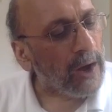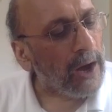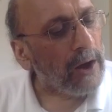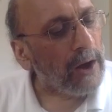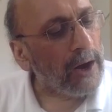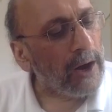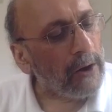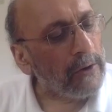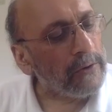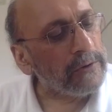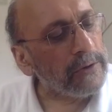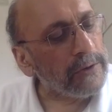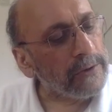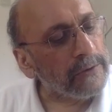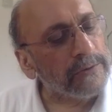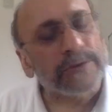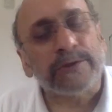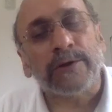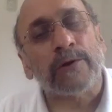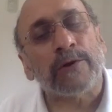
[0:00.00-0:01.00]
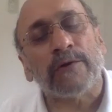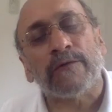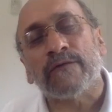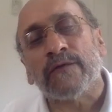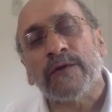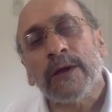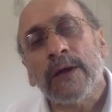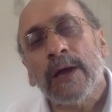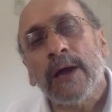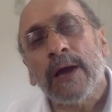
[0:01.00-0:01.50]
how, how do you sort of
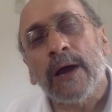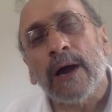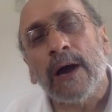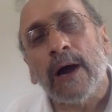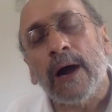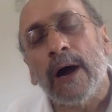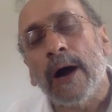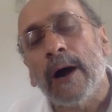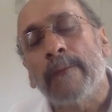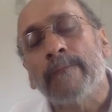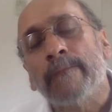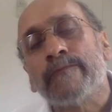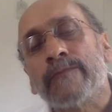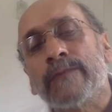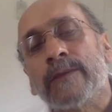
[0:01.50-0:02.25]
uh,